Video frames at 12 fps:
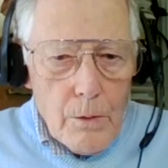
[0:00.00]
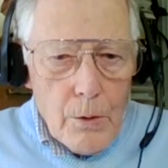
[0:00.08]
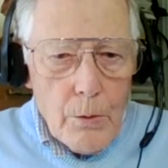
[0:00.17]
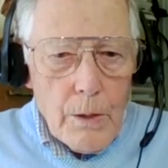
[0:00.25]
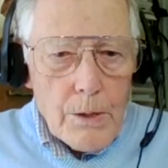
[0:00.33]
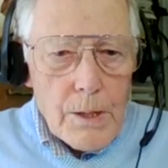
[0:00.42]

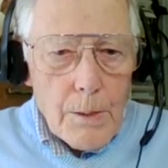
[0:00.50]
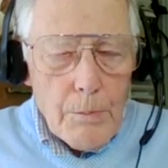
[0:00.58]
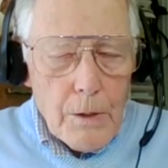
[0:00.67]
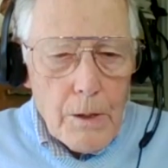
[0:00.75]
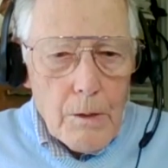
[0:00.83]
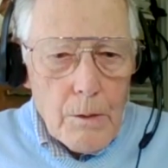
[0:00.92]
doing
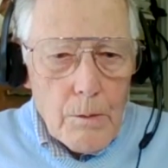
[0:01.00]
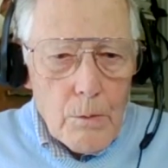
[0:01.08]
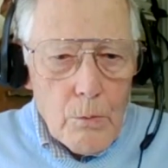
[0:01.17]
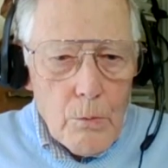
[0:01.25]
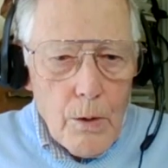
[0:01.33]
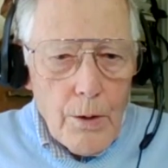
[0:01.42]
something
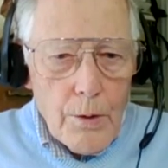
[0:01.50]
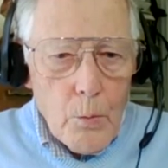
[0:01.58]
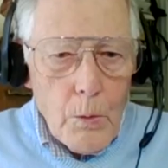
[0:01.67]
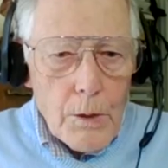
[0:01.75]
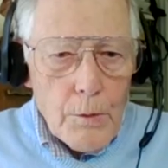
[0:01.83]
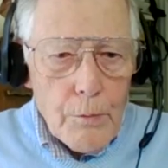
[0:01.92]
rather
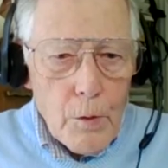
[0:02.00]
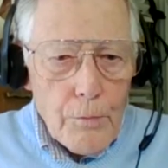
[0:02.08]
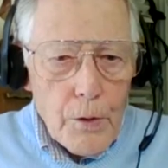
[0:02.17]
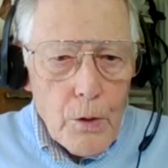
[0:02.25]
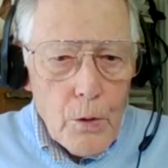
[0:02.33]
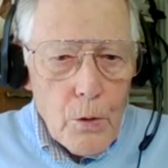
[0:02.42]

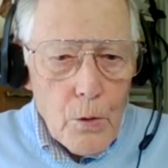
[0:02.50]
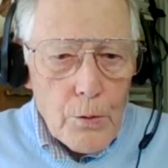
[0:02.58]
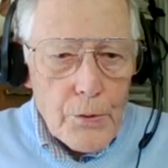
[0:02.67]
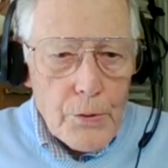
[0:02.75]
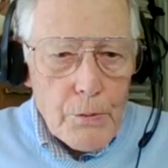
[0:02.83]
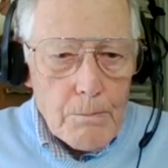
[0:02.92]
wonderful for your
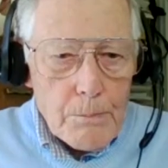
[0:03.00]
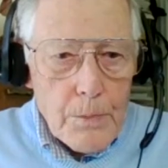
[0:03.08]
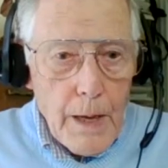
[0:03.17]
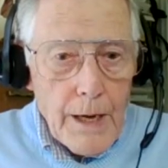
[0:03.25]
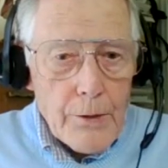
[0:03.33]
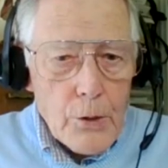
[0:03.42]
horse
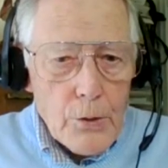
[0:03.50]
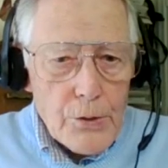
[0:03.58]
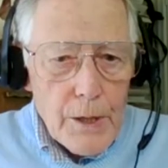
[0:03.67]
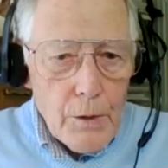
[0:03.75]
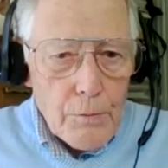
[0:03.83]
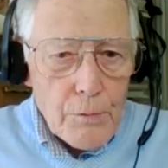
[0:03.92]
and
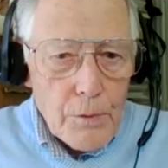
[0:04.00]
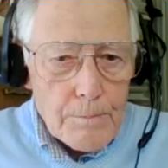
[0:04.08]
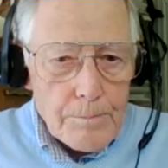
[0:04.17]
yourself.